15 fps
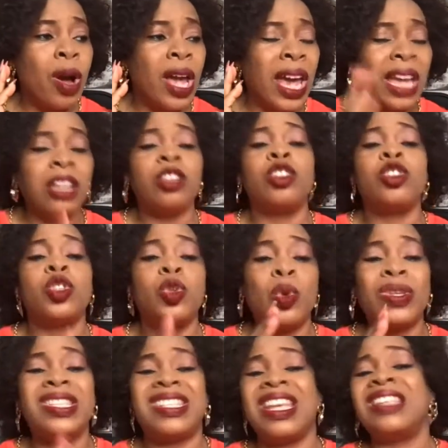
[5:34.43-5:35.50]
in two
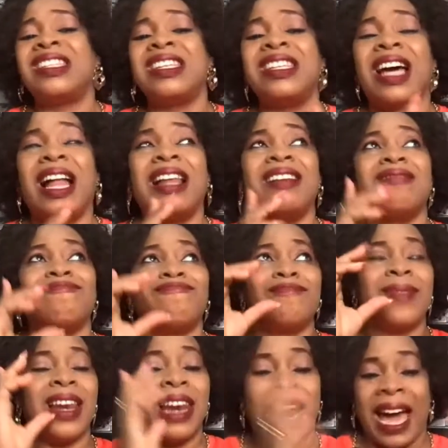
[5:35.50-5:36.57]
seasonal
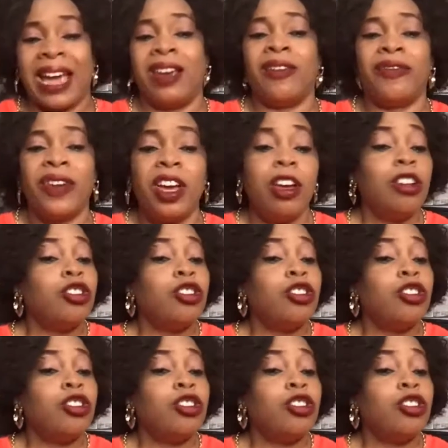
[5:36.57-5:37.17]
life